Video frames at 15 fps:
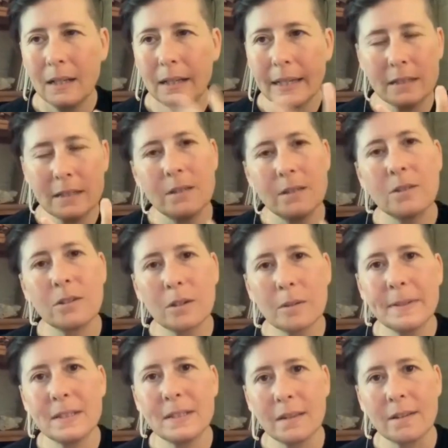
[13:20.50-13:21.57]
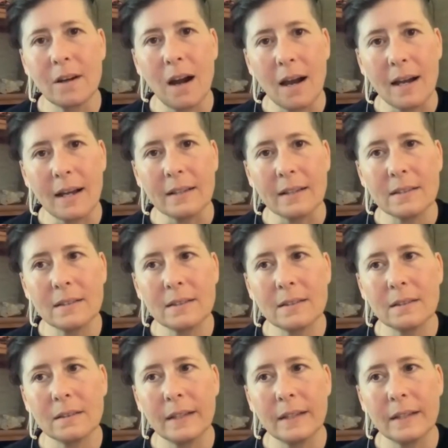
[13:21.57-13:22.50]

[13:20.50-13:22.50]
like disturbance in their eyes,